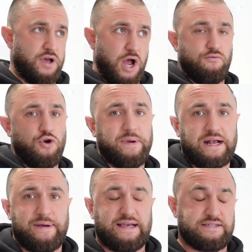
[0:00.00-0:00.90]
aerobic
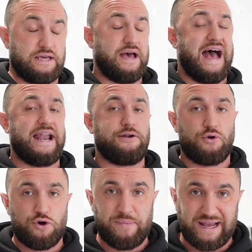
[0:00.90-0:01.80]
capacity,
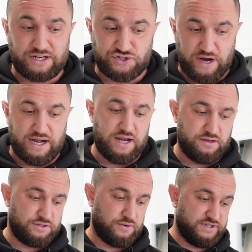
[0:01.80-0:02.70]
anaerobic training,
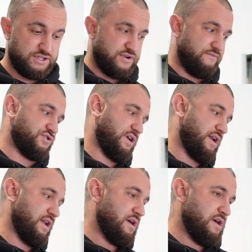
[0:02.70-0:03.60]
so obviously strength
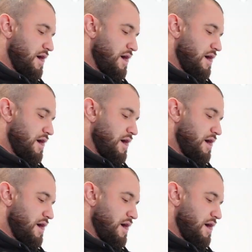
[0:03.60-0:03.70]
training.